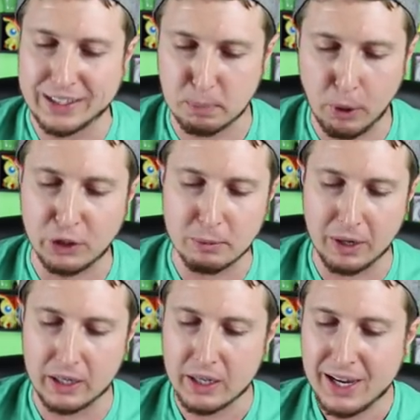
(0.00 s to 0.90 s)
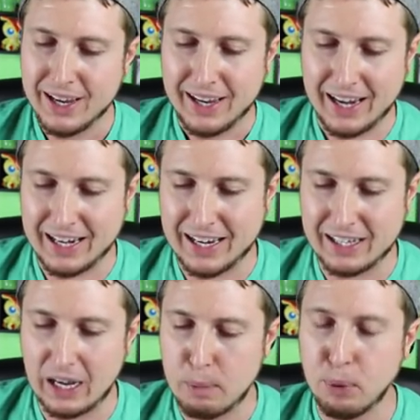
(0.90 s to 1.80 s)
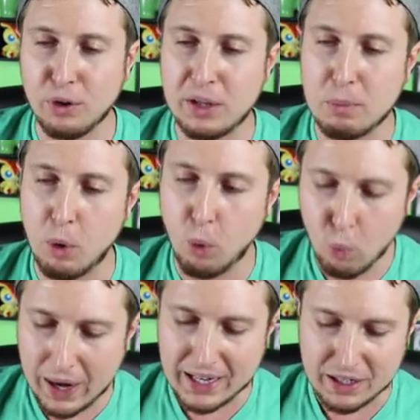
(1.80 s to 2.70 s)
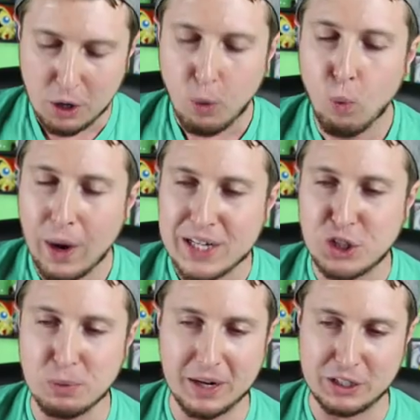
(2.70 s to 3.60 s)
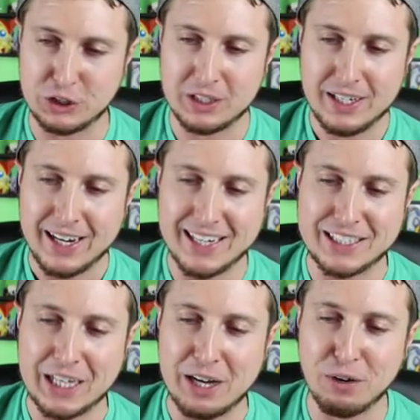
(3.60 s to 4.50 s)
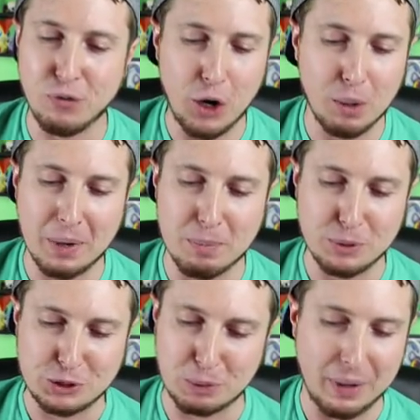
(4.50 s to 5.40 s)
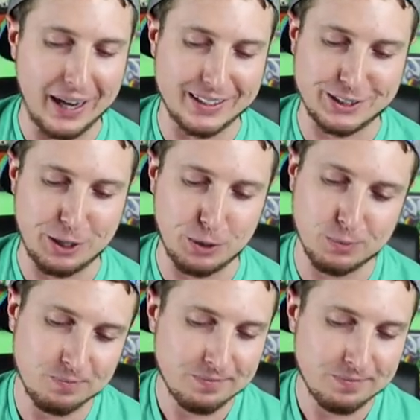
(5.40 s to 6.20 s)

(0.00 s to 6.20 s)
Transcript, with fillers: as a Pokemon, and I pull them way, way too much inside of all my booster packs, so